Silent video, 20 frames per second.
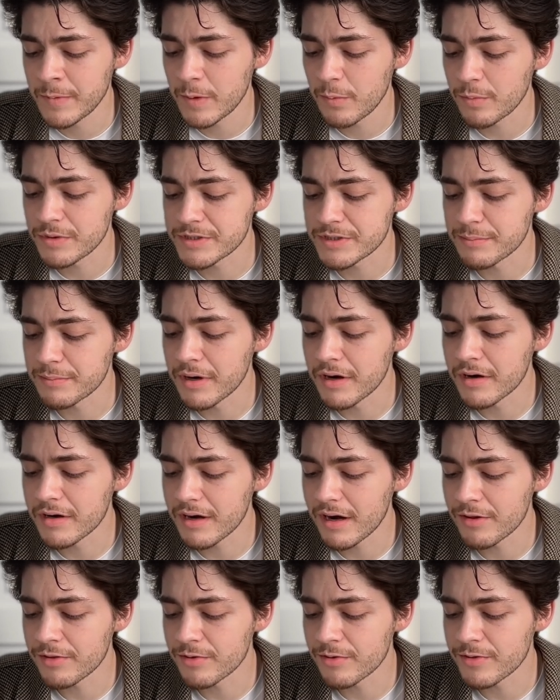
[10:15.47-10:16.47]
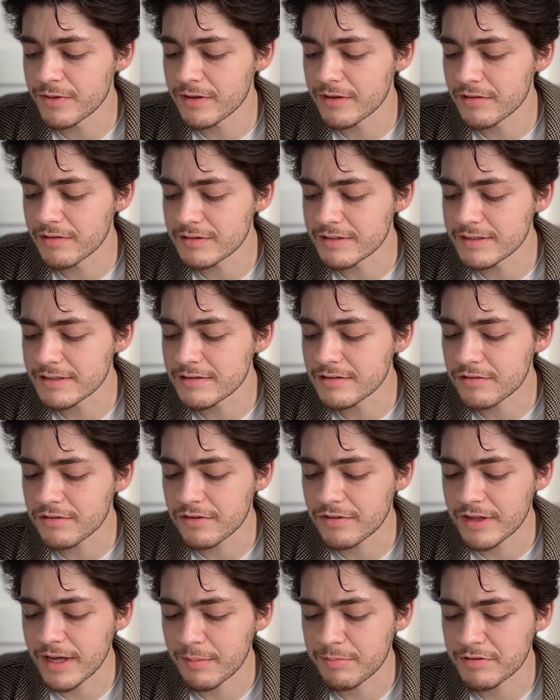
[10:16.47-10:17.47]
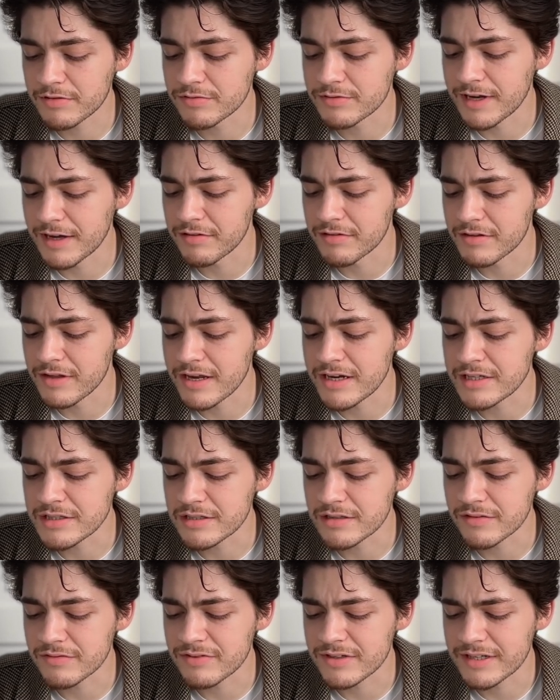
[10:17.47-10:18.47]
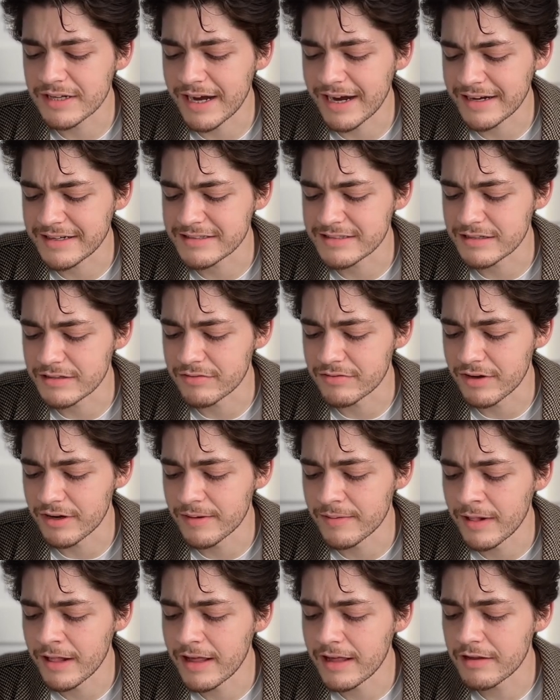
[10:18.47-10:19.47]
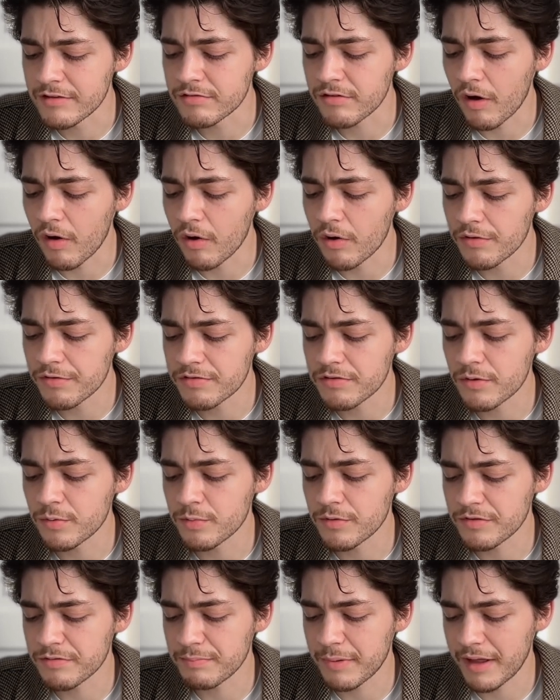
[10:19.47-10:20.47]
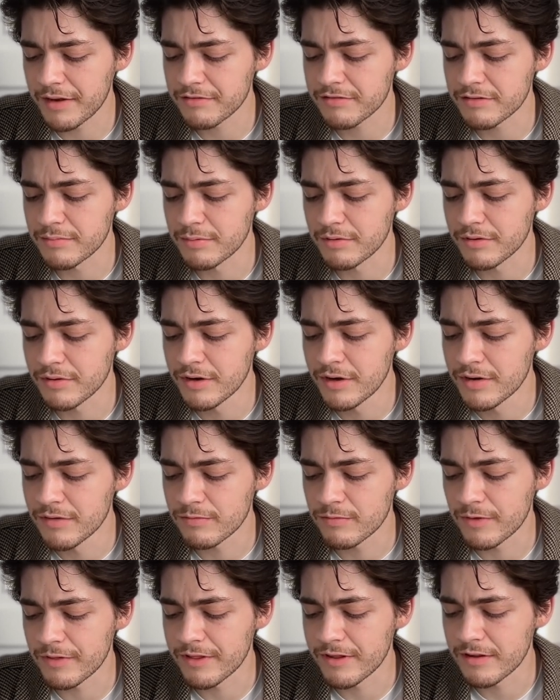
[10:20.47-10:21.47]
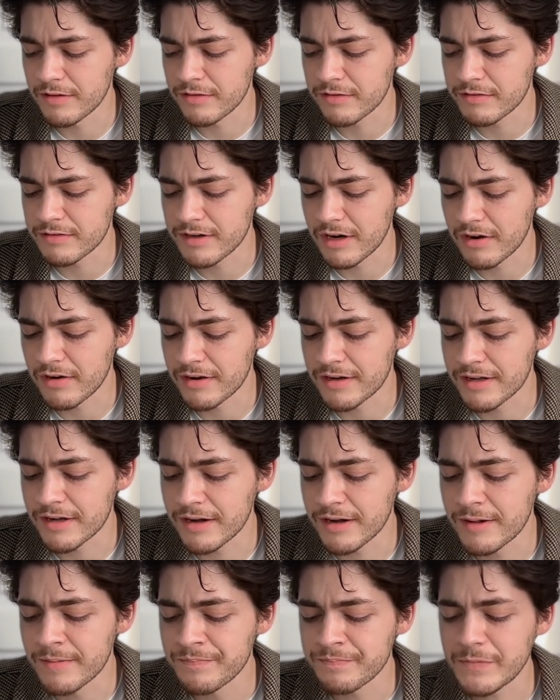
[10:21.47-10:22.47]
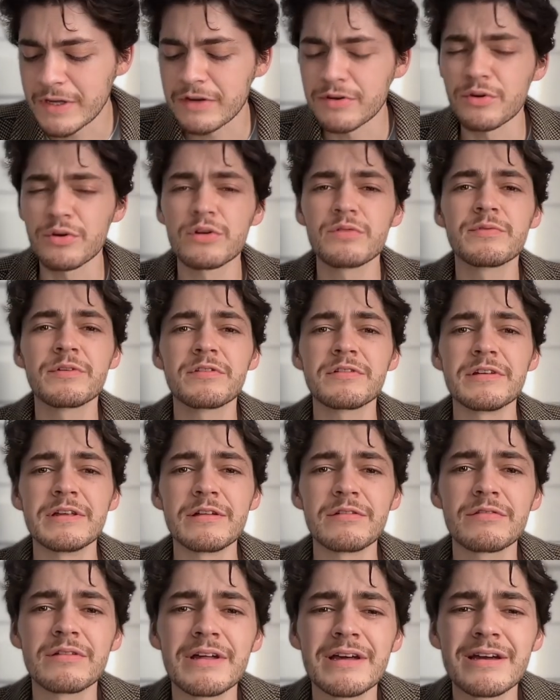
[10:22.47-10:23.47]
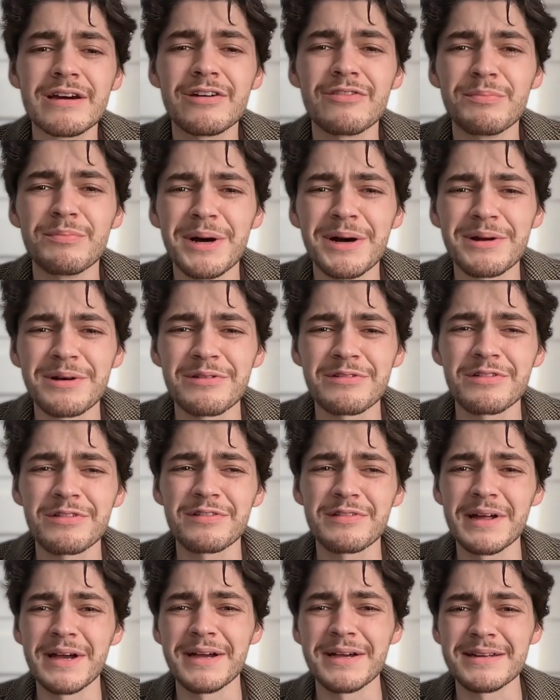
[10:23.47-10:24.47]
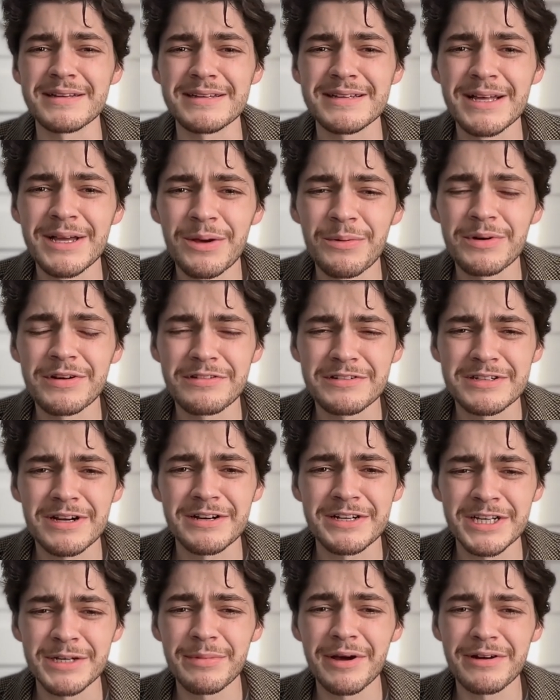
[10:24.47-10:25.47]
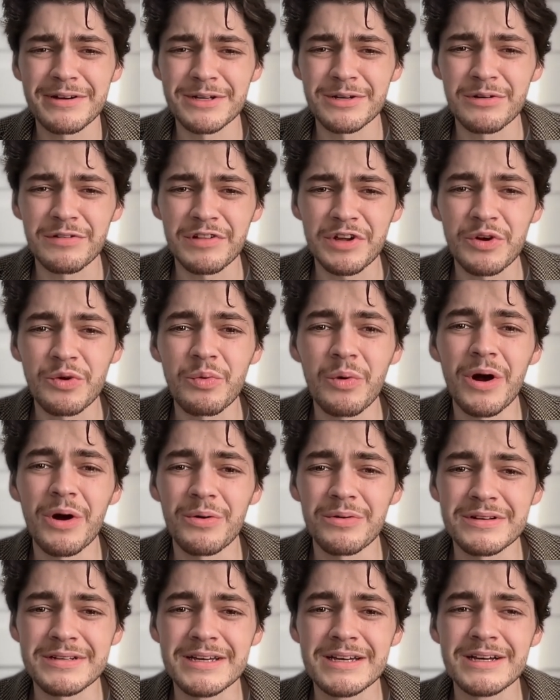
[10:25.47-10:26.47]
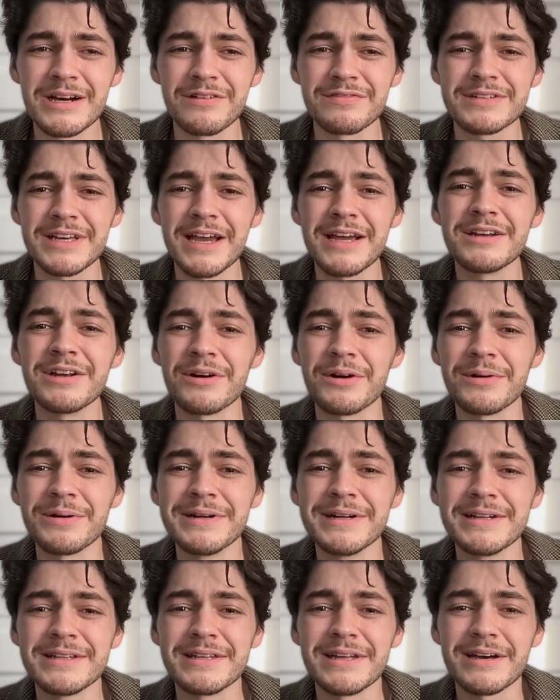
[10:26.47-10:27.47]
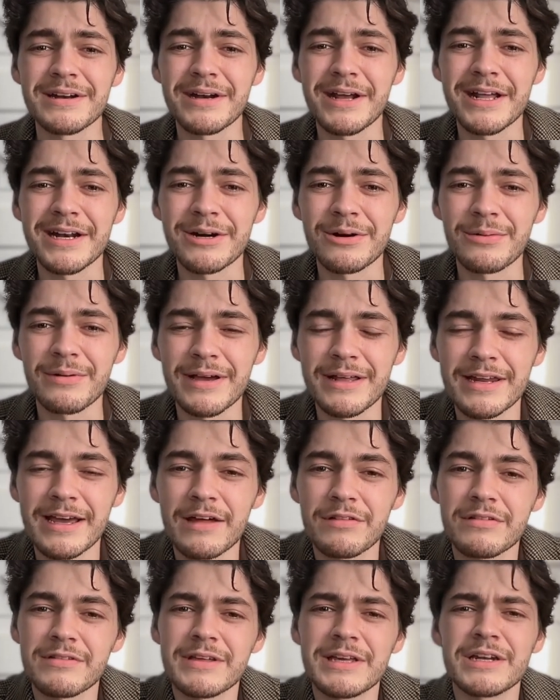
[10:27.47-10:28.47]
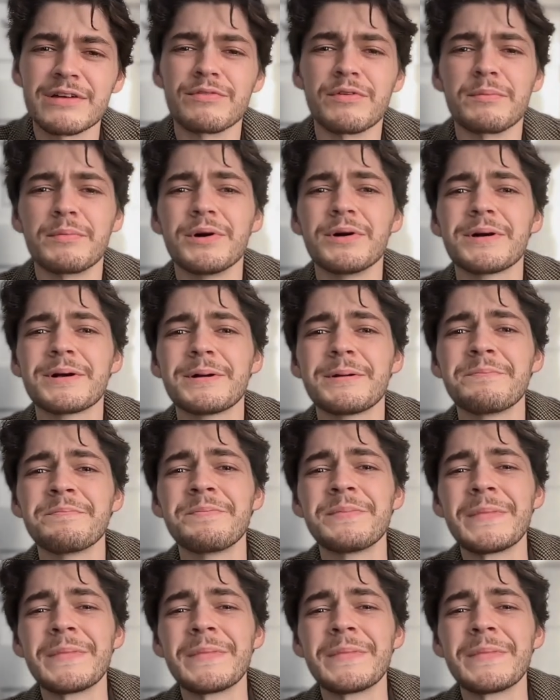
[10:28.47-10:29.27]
which among other things leads to the absolutization of vita activa, is also responsible for the hysteria and nervousness of modern society. What he's talking about here is a quote of Cato that Hannah Arendt has at the end of her book,